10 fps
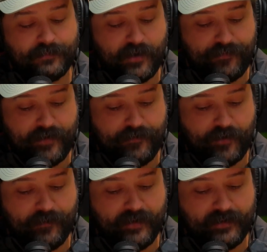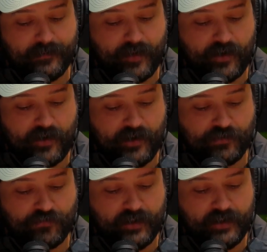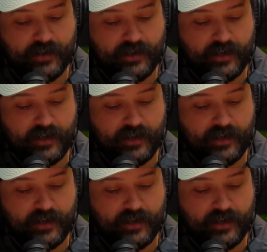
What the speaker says: my favorite. I'm getting behind Rinky